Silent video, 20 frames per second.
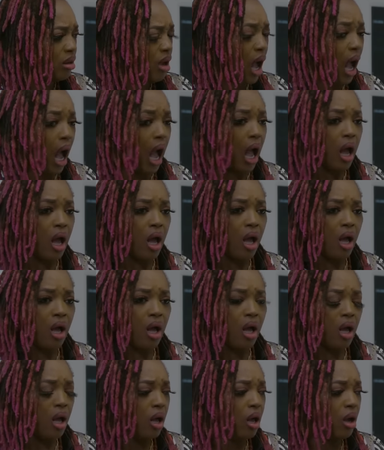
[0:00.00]

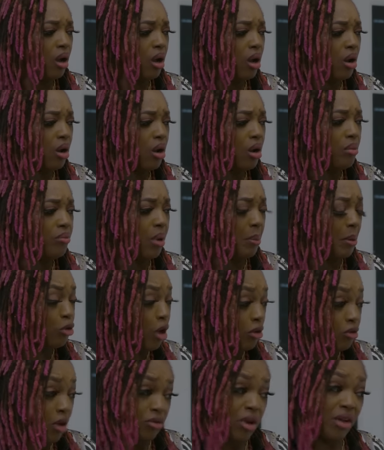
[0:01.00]
Papa,
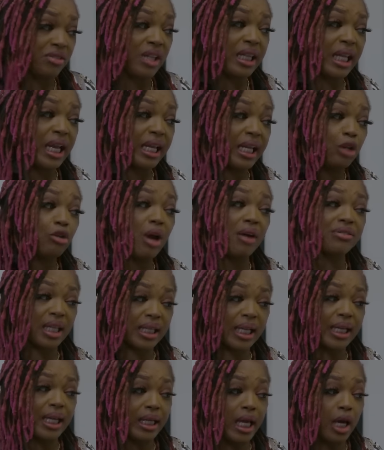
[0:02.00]
you have started again. You have
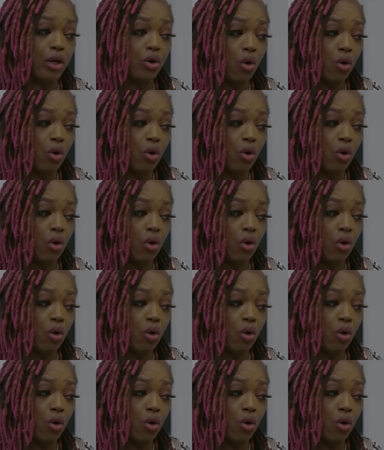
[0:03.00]
started again,